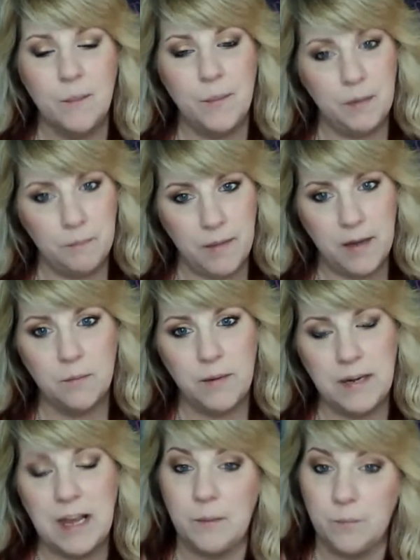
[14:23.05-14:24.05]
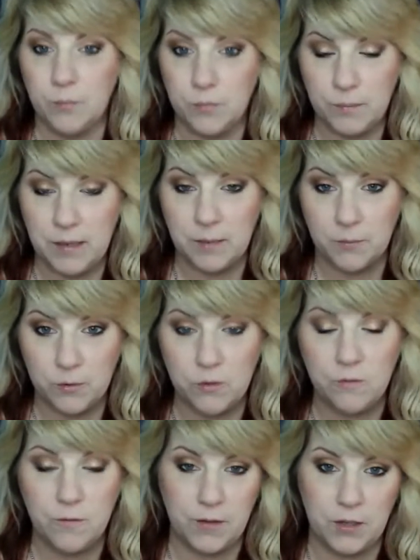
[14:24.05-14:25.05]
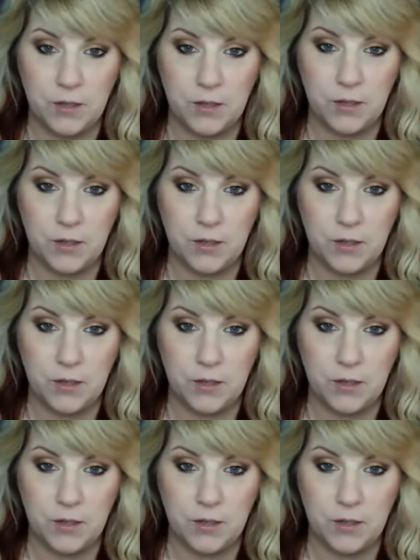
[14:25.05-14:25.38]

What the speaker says: but it may or may not be approved for the